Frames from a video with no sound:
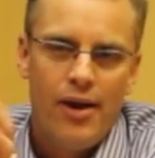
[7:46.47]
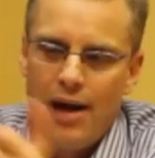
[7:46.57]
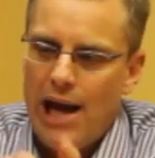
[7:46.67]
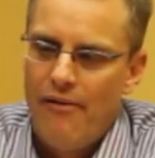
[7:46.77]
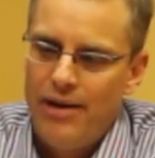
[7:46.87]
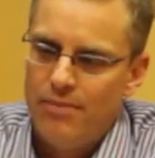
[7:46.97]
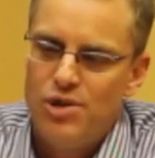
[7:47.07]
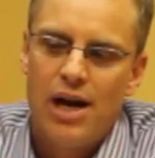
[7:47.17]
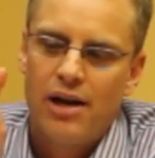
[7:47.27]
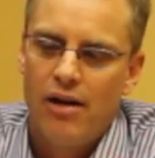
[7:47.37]
The
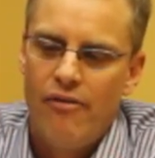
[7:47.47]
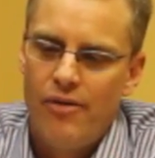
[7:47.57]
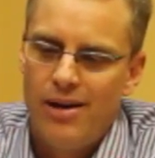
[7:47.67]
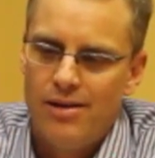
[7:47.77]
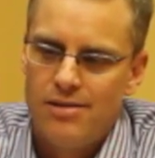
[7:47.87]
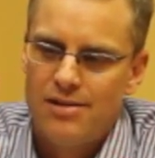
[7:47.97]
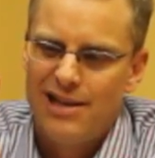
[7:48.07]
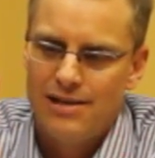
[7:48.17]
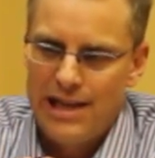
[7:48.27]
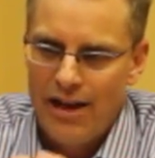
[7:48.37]
objective is
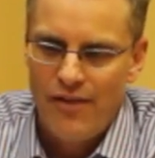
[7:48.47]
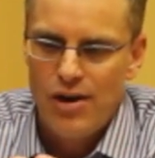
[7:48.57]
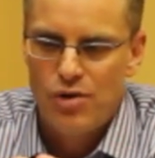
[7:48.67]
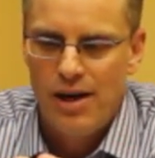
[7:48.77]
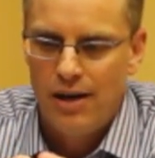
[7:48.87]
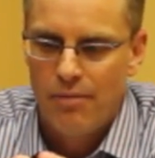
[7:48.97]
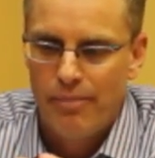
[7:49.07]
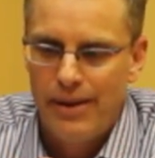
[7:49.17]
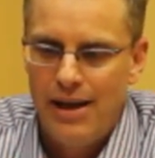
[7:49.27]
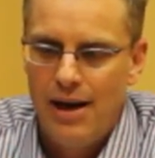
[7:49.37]
to get that training
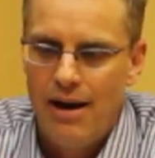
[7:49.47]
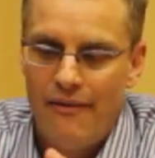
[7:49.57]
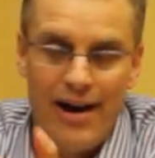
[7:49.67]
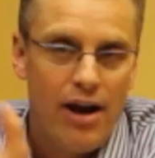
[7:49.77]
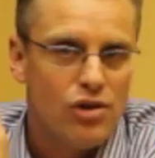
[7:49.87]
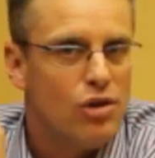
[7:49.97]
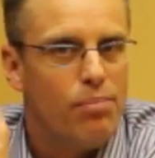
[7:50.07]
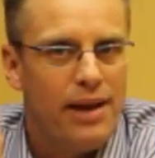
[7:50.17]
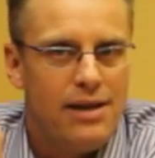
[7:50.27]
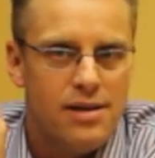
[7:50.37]
completed, and then I also
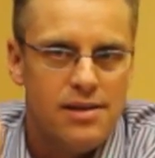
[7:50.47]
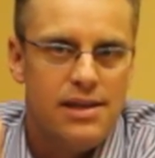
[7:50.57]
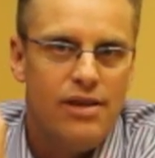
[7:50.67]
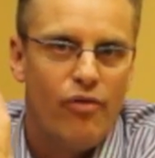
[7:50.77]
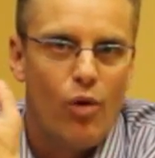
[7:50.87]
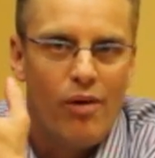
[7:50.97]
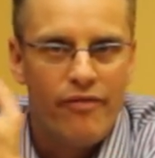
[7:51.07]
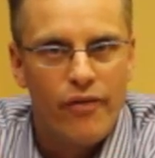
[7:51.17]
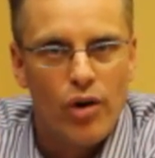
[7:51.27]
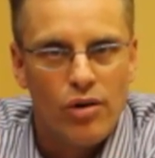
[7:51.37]
planted a seed for
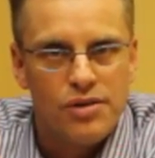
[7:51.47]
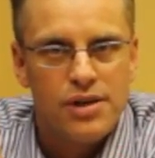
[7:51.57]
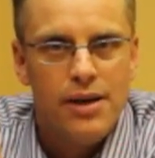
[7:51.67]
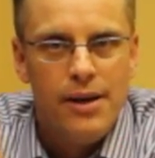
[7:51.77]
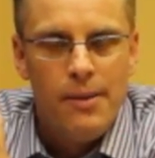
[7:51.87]
referrals.